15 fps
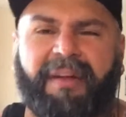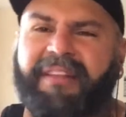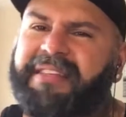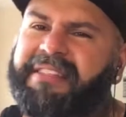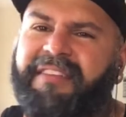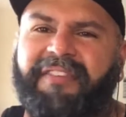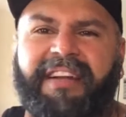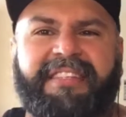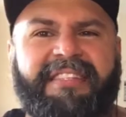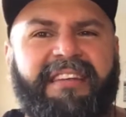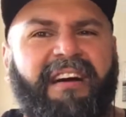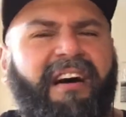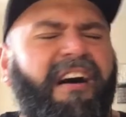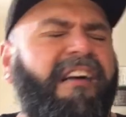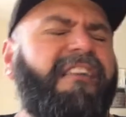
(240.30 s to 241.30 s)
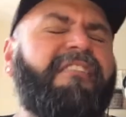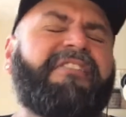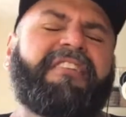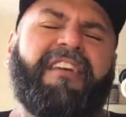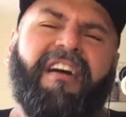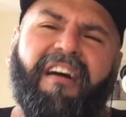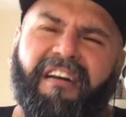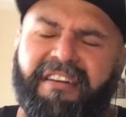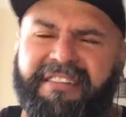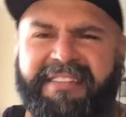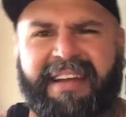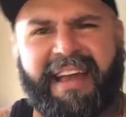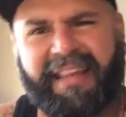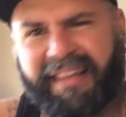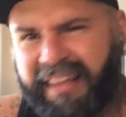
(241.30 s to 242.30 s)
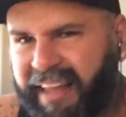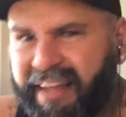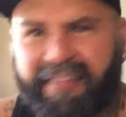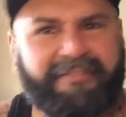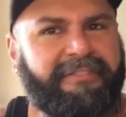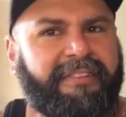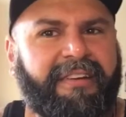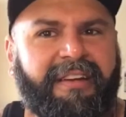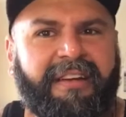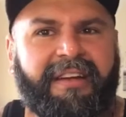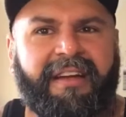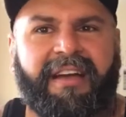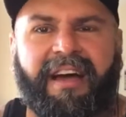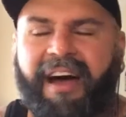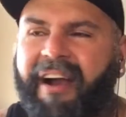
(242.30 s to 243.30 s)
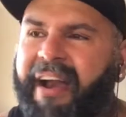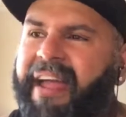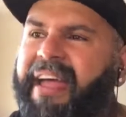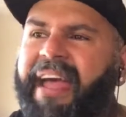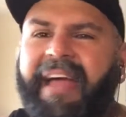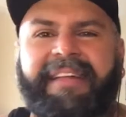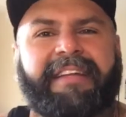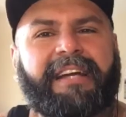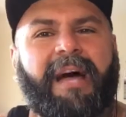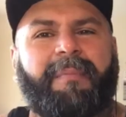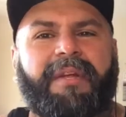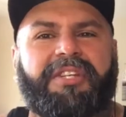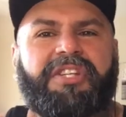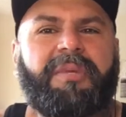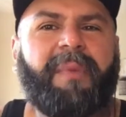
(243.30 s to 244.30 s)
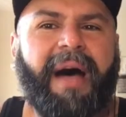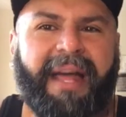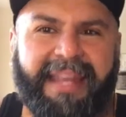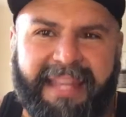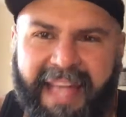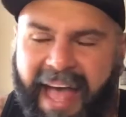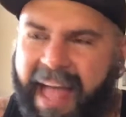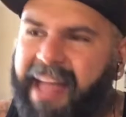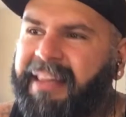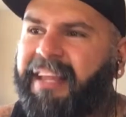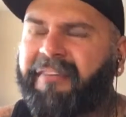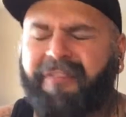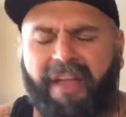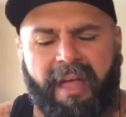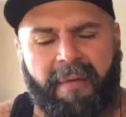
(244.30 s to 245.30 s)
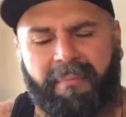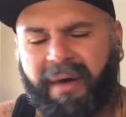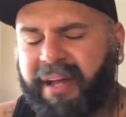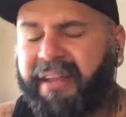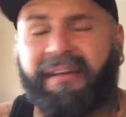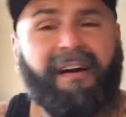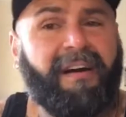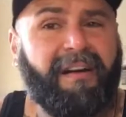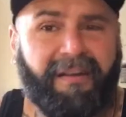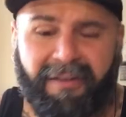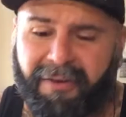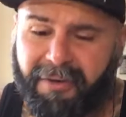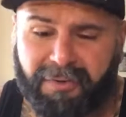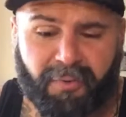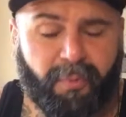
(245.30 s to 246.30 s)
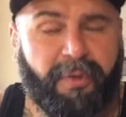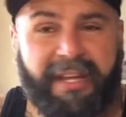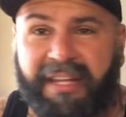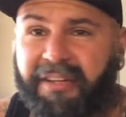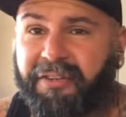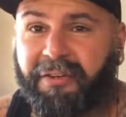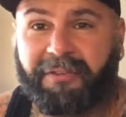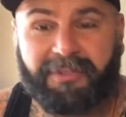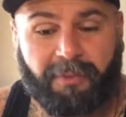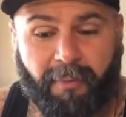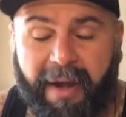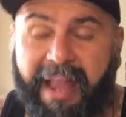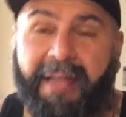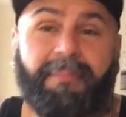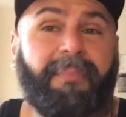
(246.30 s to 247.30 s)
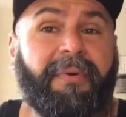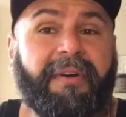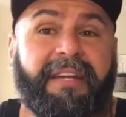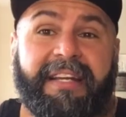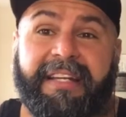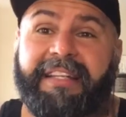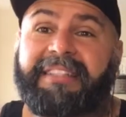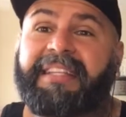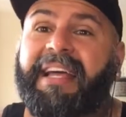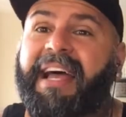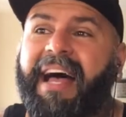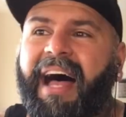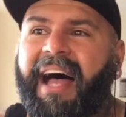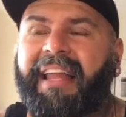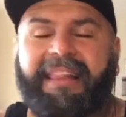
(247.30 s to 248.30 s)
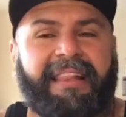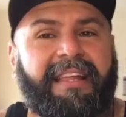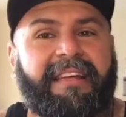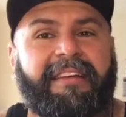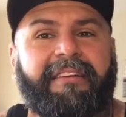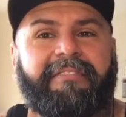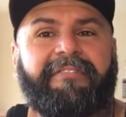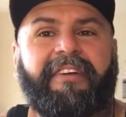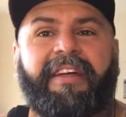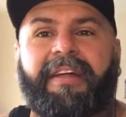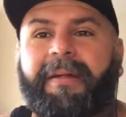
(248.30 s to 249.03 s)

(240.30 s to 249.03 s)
all this stuff, and I see all the cars that I love. All right, and look, I'm a G-body guy. I love Monte Carlos, Regals, Grand Prix. I love